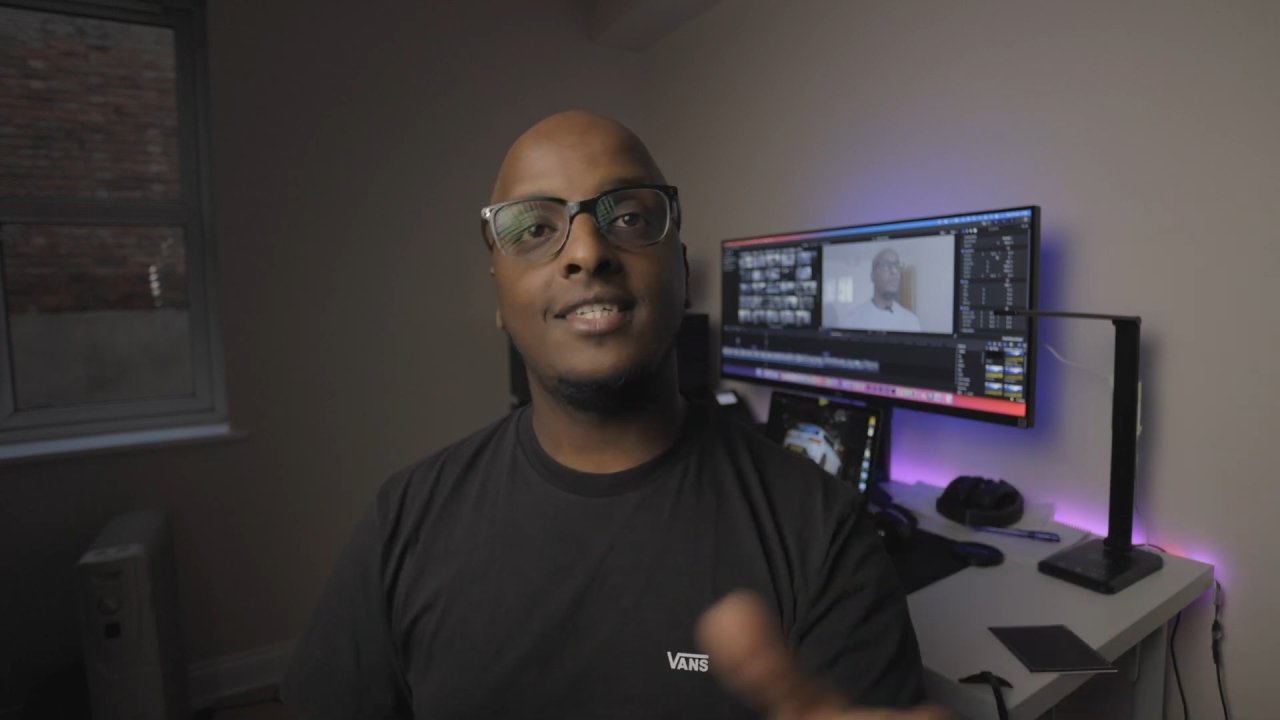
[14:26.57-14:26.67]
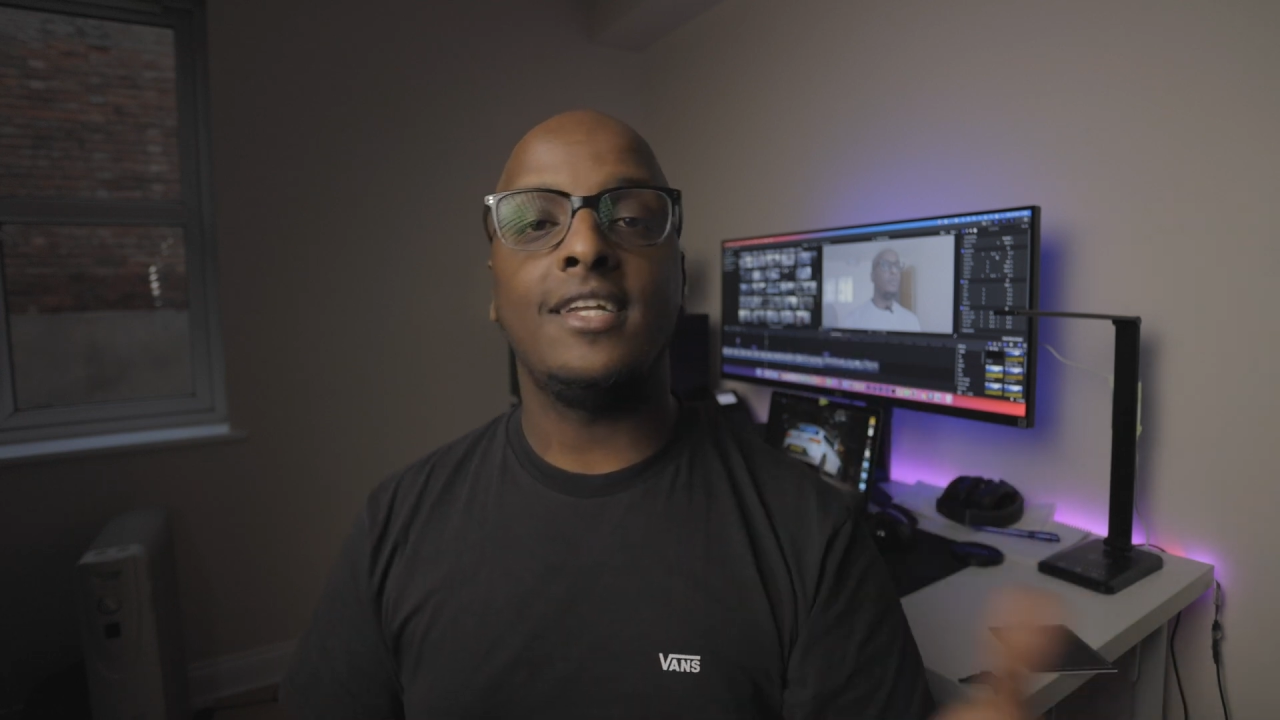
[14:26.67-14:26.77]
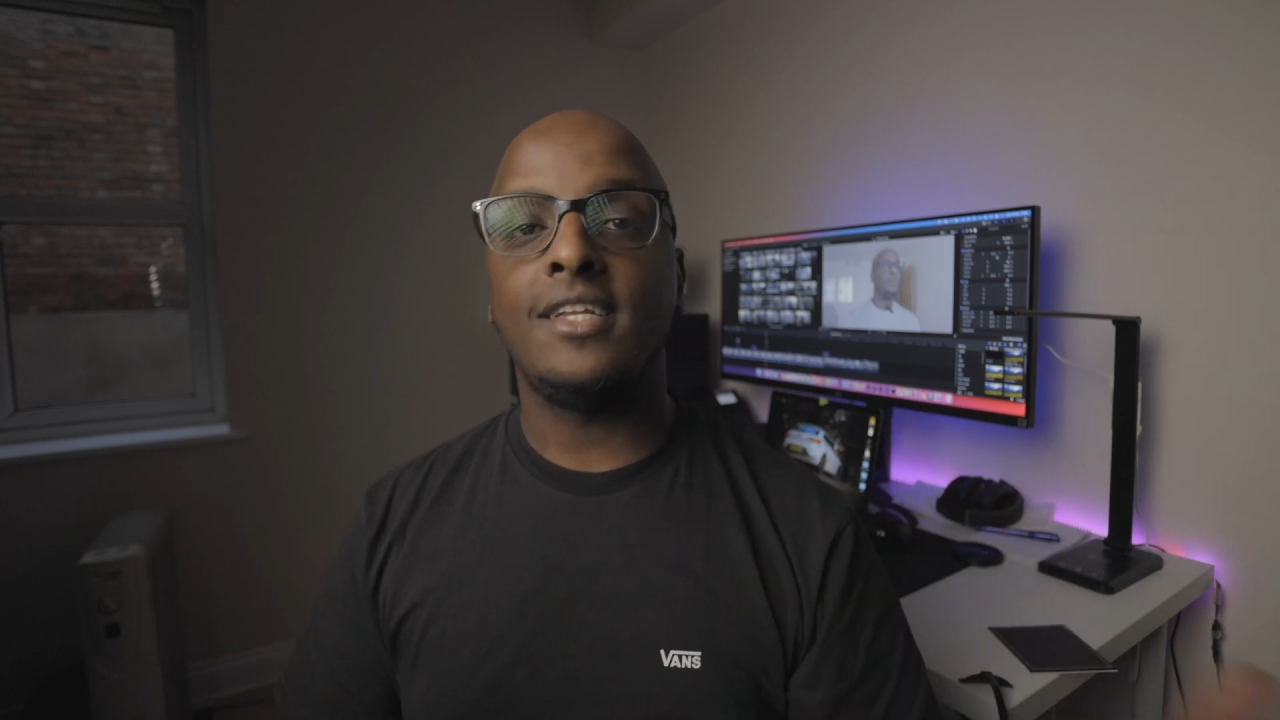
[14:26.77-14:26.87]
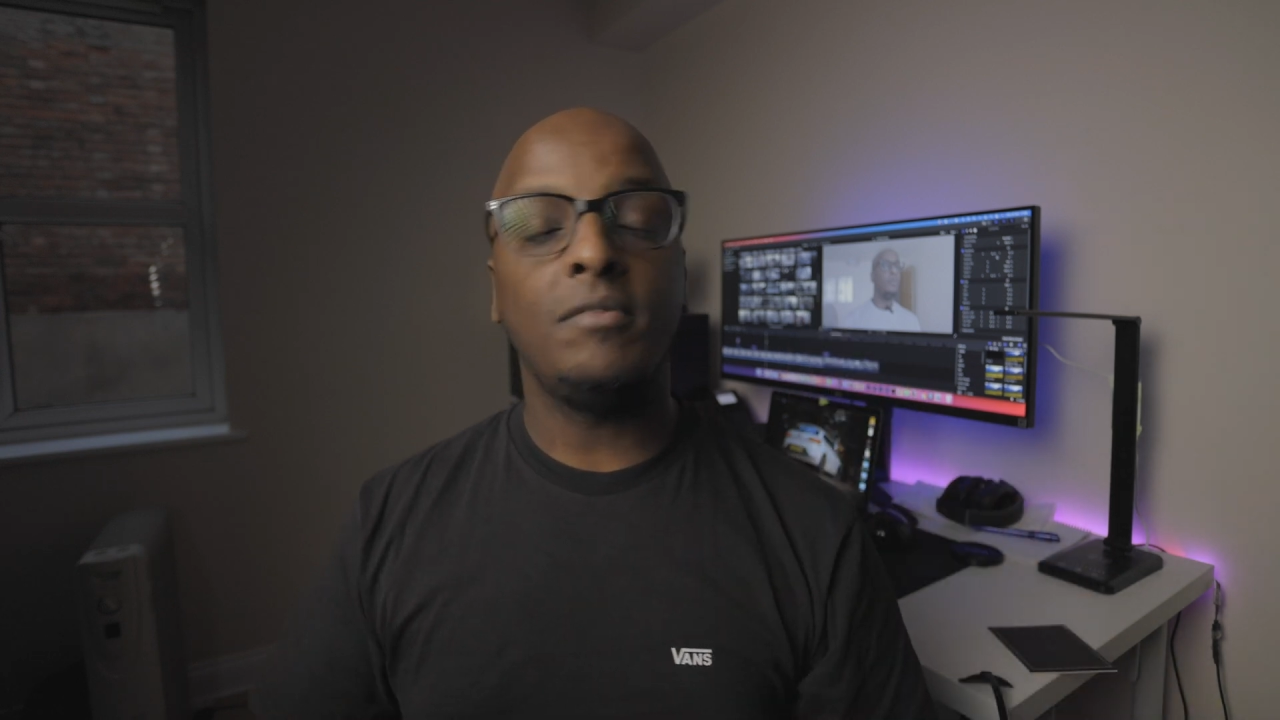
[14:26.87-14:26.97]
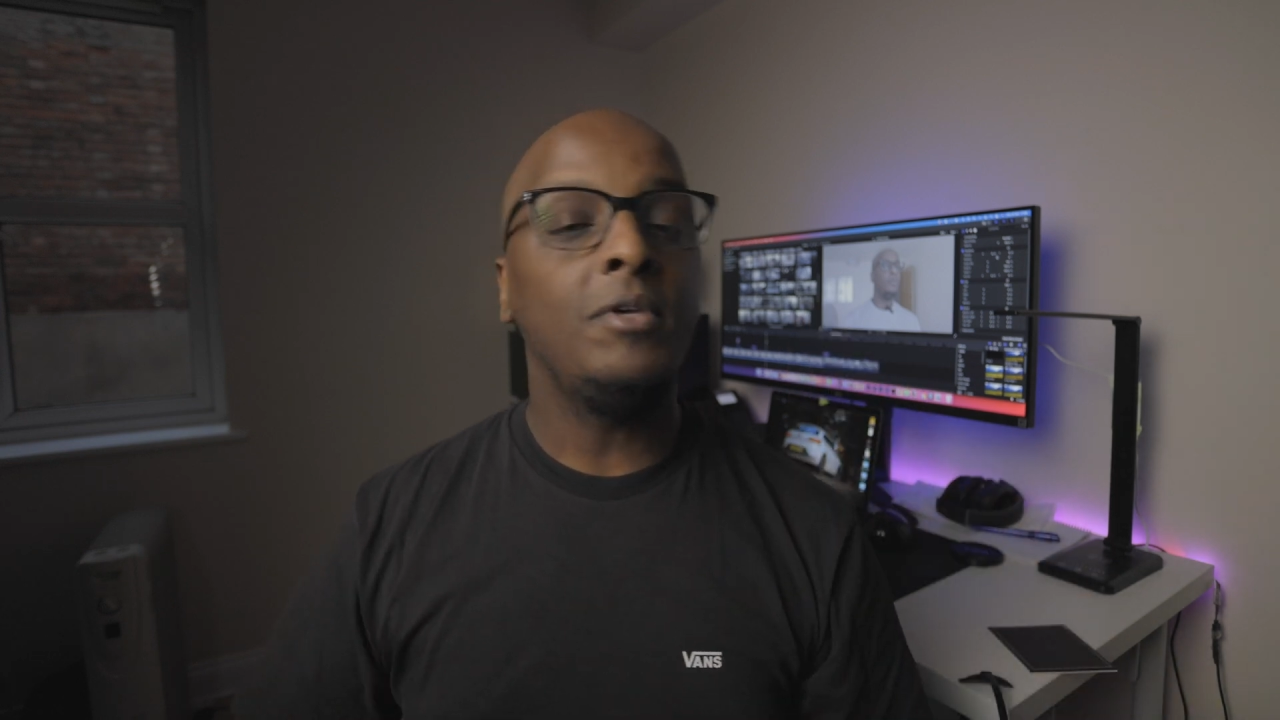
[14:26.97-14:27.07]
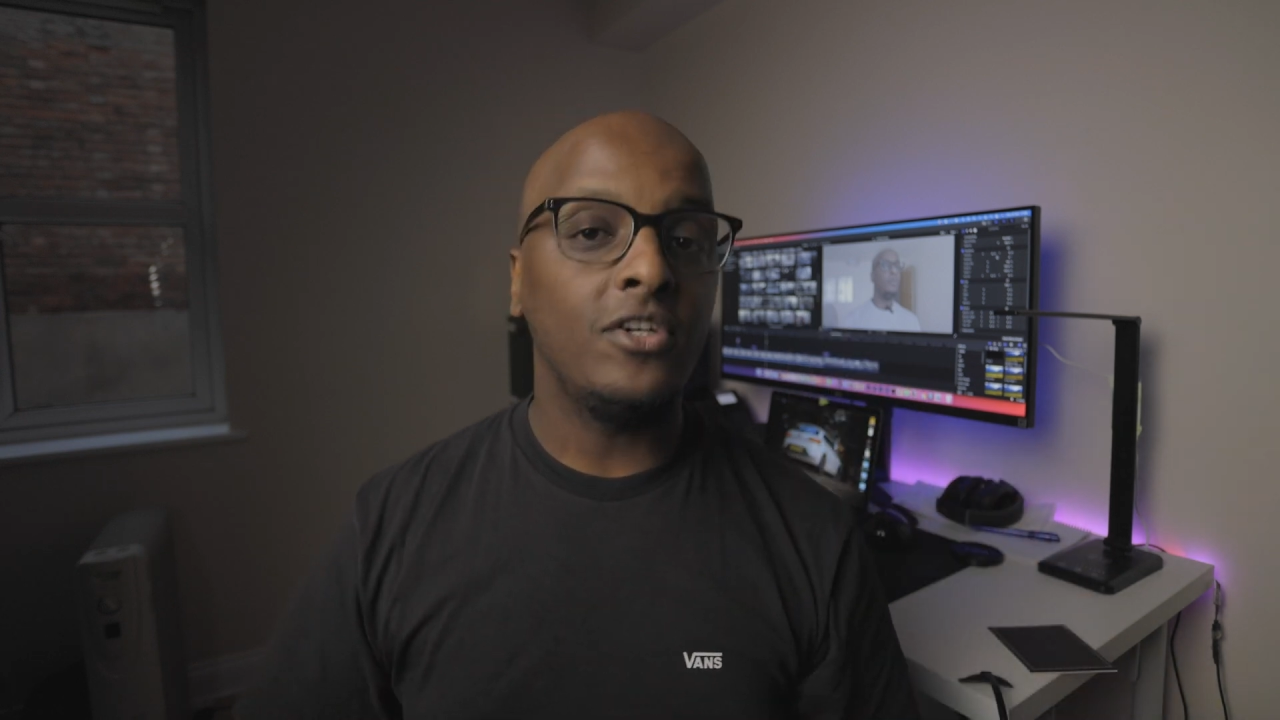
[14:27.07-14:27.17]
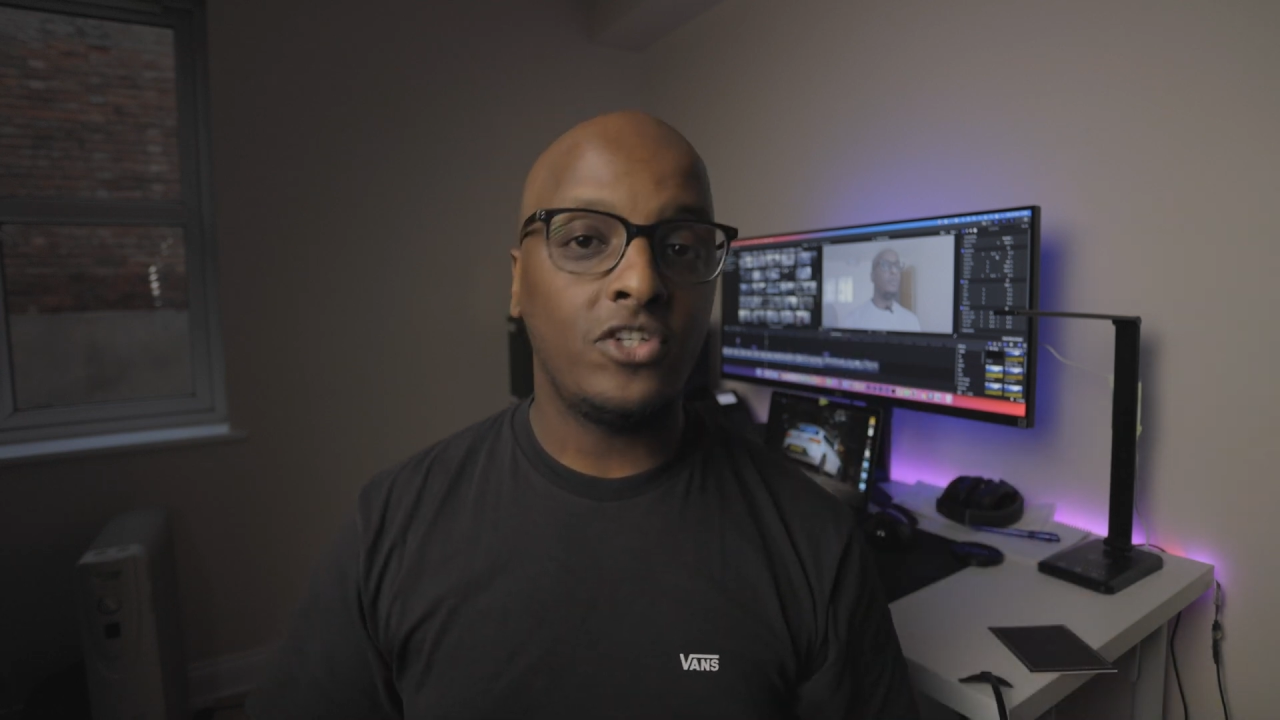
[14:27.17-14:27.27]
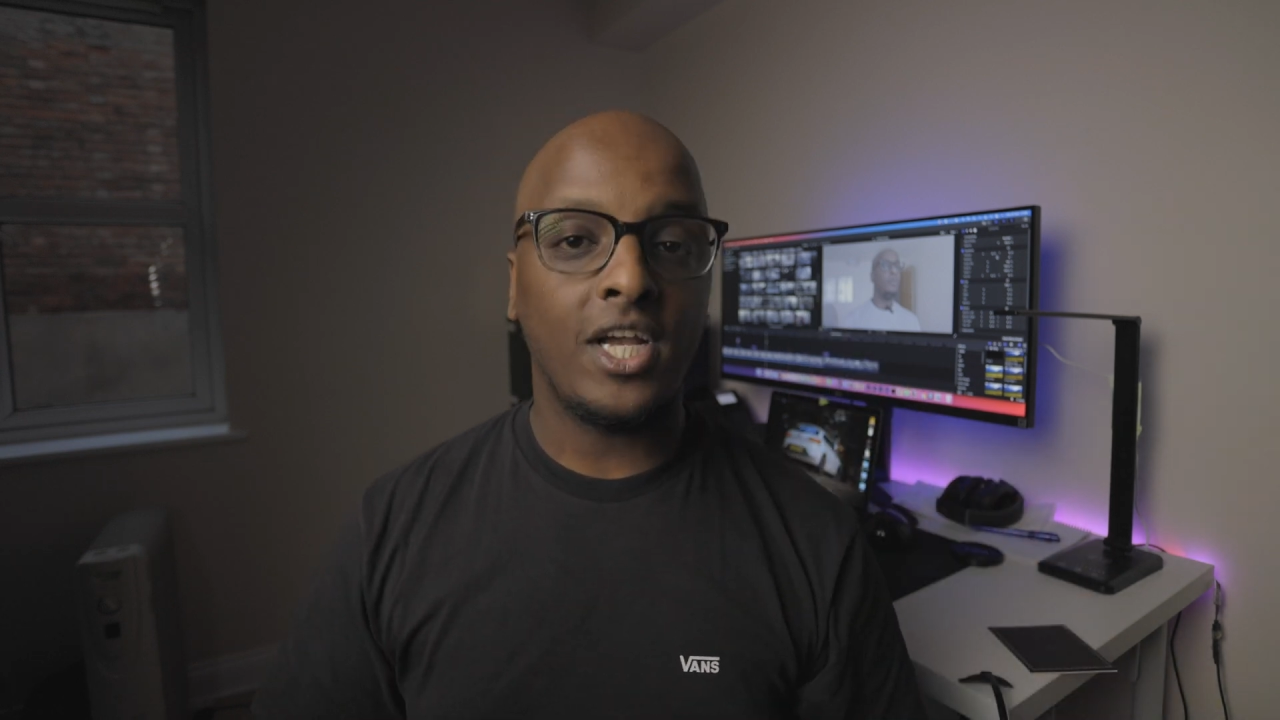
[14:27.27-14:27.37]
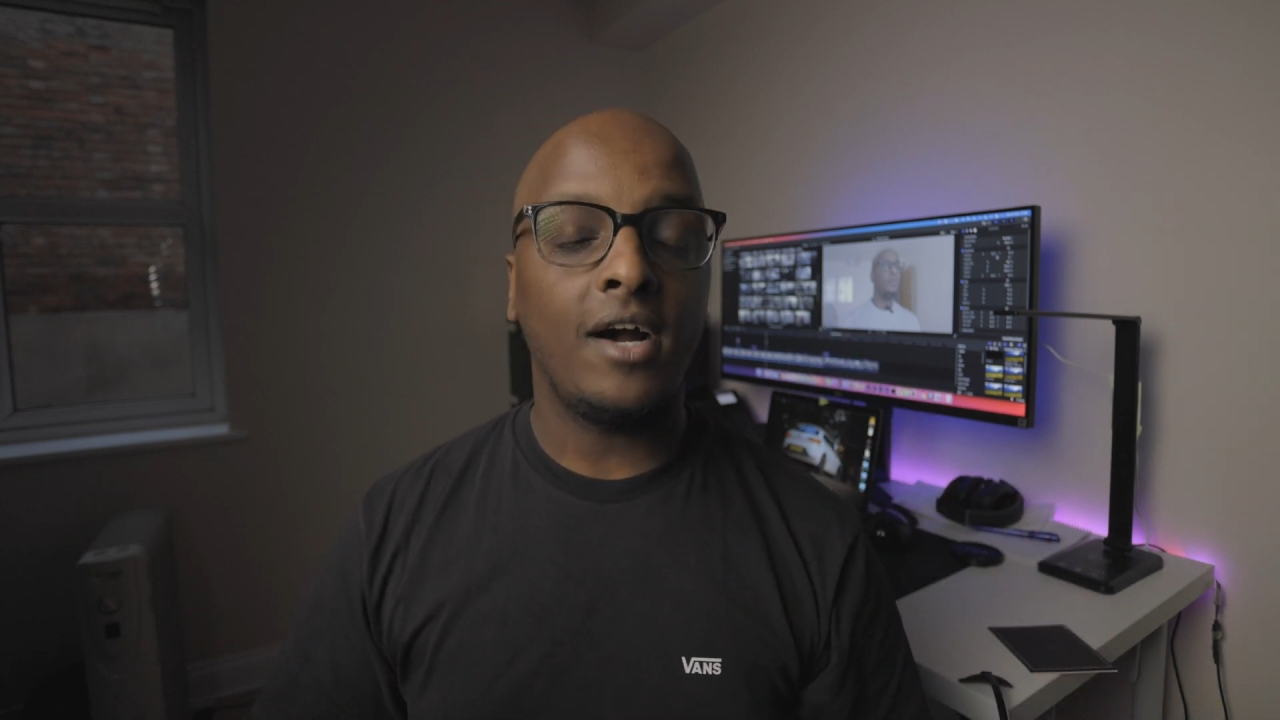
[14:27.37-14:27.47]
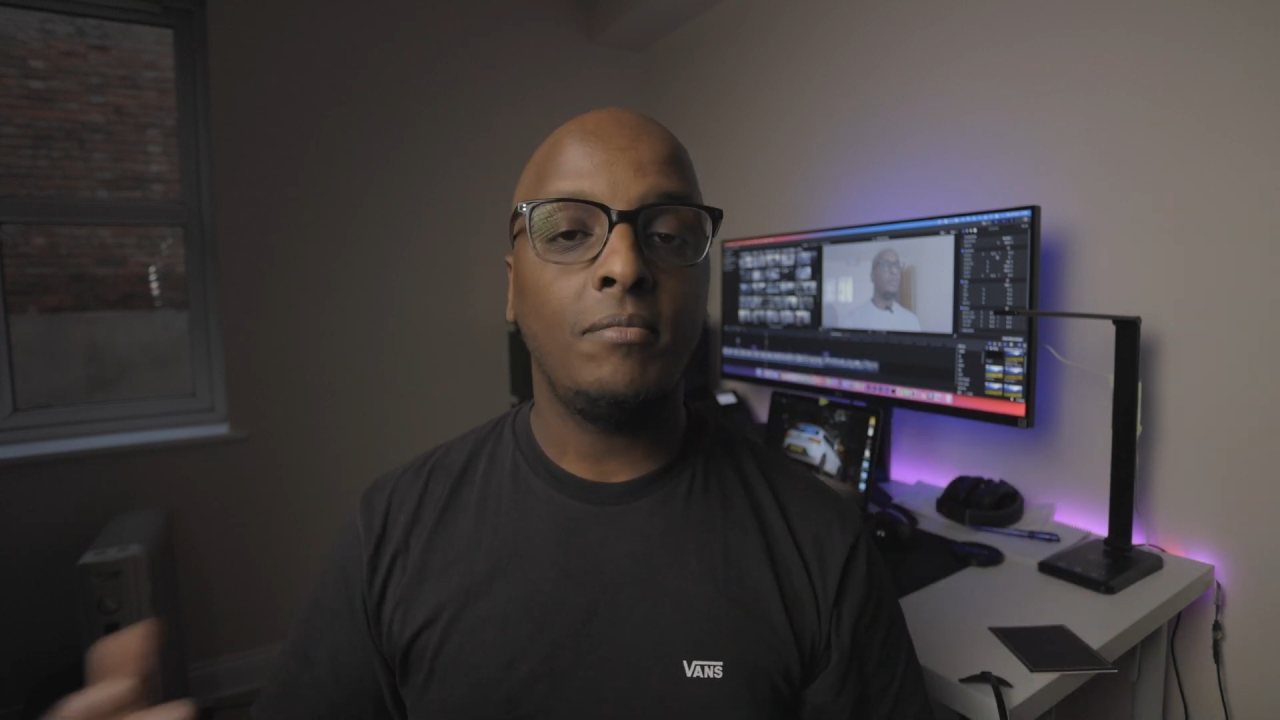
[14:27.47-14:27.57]
then give me a
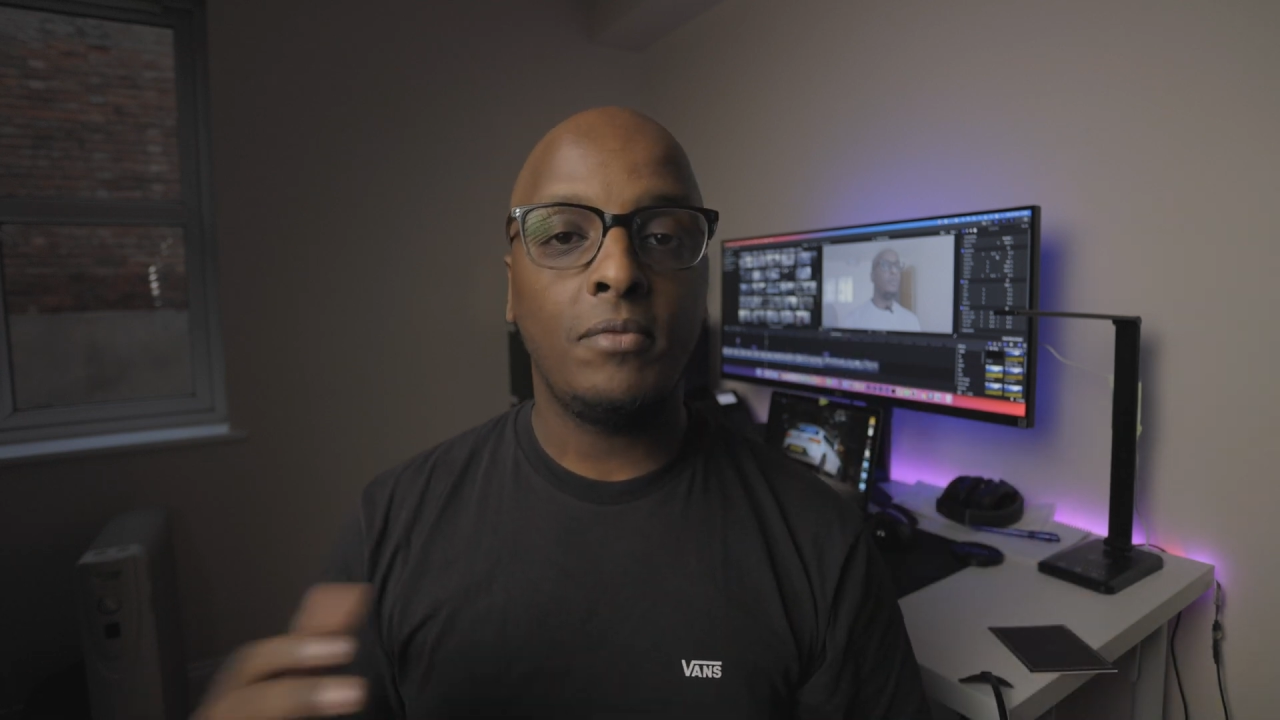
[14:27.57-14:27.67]
shout